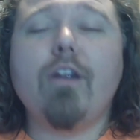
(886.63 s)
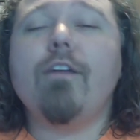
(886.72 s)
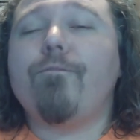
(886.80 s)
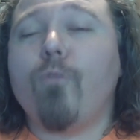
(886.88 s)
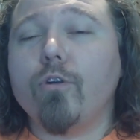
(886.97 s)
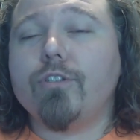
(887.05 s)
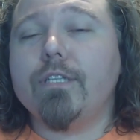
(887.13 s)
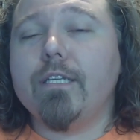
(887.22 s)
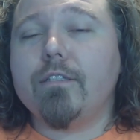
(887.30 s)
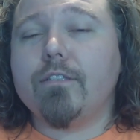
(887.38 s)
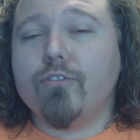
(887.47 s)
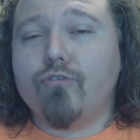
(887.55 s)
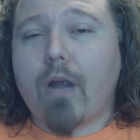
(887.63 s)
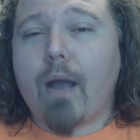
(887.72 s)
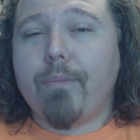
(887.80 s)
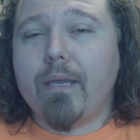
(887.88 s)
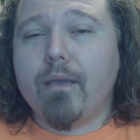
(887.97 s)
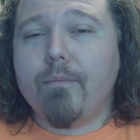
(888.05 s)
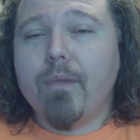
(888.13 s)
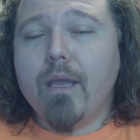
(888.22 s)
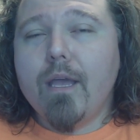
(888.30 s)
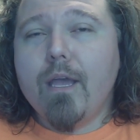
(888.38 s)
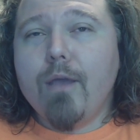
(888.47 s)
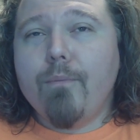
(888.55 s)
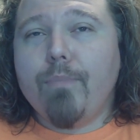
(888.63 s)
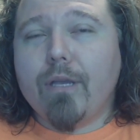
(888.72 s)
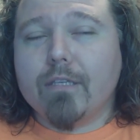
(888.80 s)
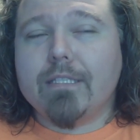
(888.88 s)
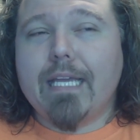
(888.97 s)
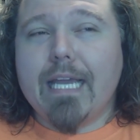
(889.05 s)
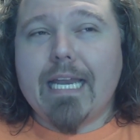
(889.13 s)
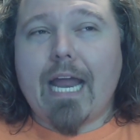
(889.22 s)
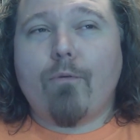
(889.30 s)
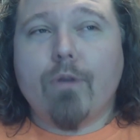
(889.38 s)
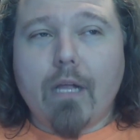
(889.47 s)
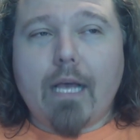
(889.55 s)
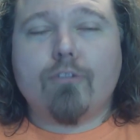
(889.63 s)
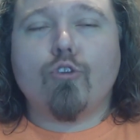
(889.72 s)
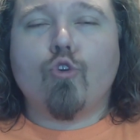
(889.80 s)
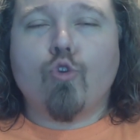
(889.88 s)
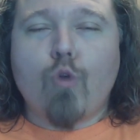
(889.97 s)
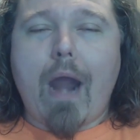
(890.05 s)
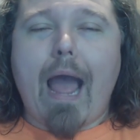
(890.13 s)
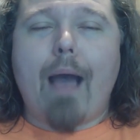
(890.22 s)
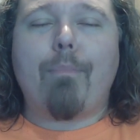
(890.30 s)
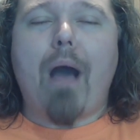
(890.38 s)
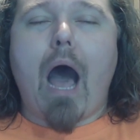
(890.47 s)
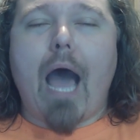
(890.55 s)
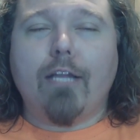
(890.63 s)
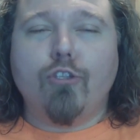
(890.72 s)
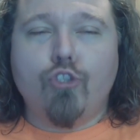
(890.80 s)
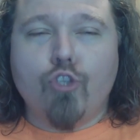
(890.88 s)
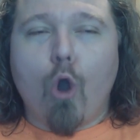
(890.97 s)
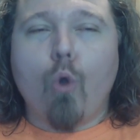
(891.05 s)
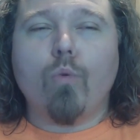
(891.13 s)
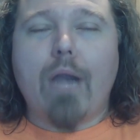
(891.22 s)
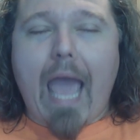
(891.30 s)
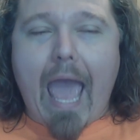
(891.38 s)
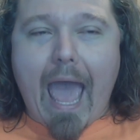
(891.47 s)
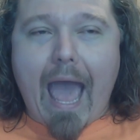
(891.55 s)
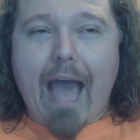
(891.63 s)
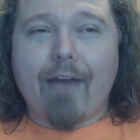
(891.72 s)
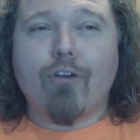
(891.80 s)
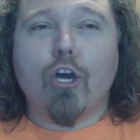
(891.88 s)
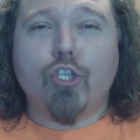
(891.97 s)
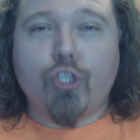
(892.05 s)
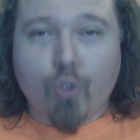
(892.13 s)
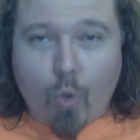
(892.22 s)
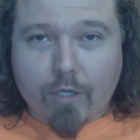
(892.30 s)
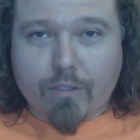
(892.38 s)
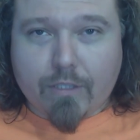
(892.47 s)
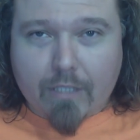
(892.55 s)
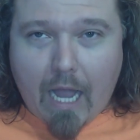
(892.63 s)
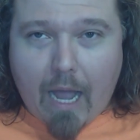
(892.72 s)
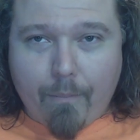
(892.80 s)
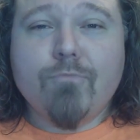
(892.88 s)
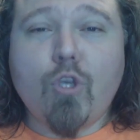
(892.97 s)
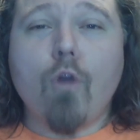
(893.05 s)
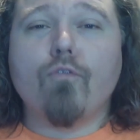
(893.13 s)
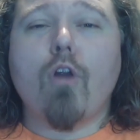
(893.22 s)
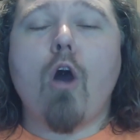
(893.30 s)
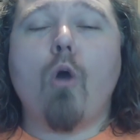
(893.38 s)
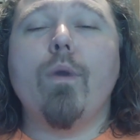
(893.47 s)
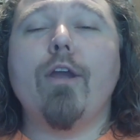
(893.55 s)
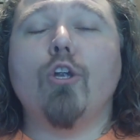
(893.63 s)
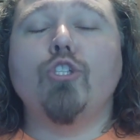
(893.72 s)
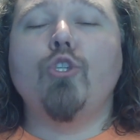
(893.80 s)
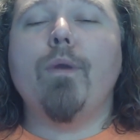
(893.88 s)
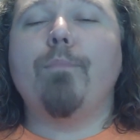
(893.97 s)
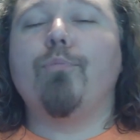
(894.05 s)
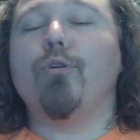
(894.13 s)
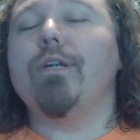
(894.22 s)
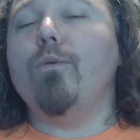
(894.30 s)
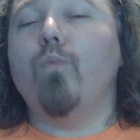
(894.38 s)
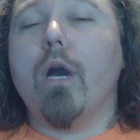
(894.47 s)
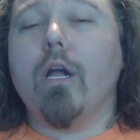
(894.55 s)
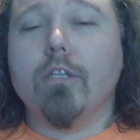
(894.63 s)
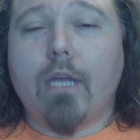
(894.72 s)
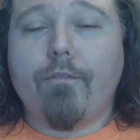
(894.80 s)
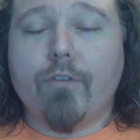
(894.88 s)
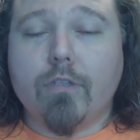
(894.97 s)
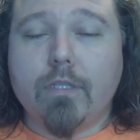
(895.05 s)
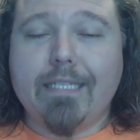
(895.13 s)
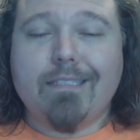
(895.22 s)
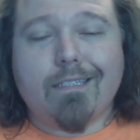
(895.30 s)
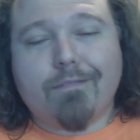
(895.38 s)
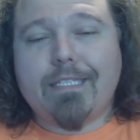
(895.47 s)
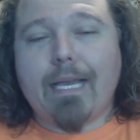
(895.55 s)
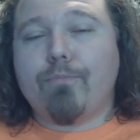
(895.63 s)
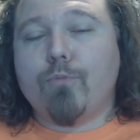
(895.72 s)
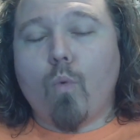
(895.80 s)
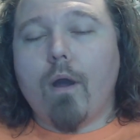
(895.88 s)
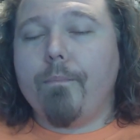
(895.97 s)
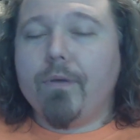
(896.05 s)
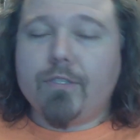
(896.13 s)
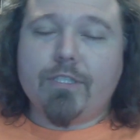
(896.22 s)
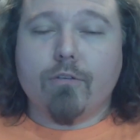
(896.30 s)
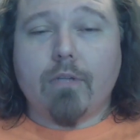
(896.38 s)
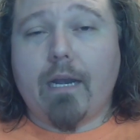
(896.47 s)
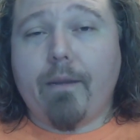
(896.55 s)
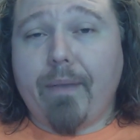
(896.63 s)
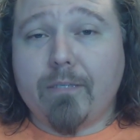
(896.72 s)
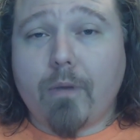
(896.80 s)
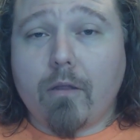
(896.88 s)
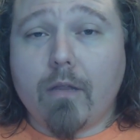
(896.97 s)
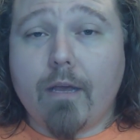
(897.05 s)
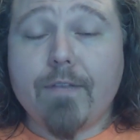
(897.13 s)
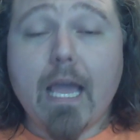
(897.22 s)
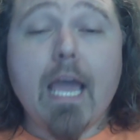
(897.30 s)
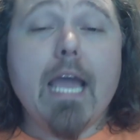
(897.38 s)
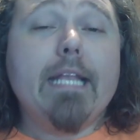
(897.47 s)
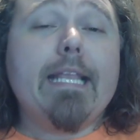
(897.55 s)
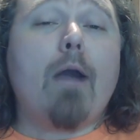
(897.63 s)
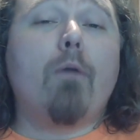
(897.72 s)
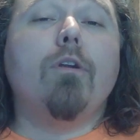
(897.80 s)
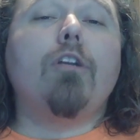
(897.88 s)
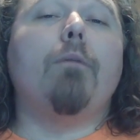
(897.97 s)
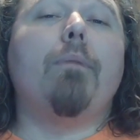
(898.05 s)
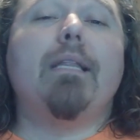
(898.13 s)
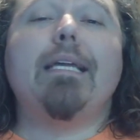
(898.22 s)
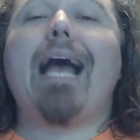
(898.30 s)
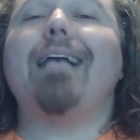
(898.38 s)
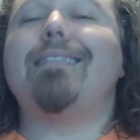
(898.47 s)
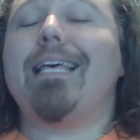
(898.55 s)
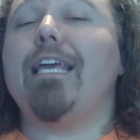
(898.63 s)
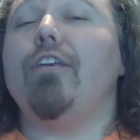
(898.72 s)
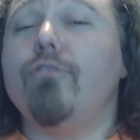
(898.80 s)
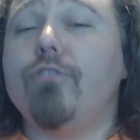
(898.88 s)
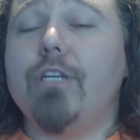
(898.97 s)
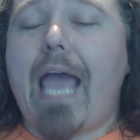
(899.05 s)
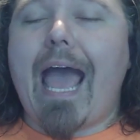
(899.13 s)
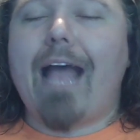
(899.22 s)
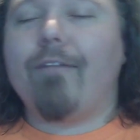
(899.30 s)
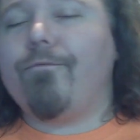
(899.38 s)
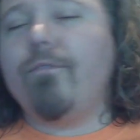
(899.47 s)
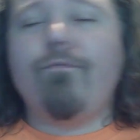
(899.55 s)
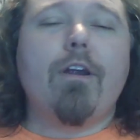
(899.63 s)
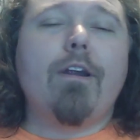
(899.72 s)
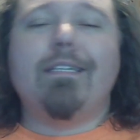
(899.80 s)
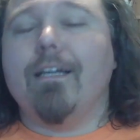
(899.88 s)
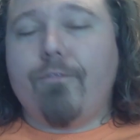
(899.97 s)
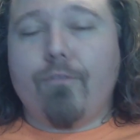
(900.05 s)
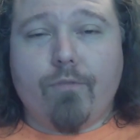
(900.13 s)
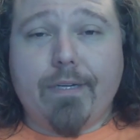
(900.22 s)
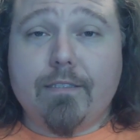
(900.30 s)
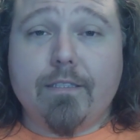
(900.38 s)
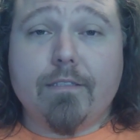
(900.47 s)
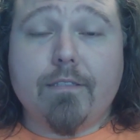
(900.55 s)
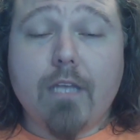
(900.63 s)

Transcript: unfortunate to drop him because, again, I realized, crap, I don't have a shortstop. So overall, we are doing pretty well in our leagues, except one, but still a lot of baseball left. Now we're going to talk about the guys I think you should add for very different reasons.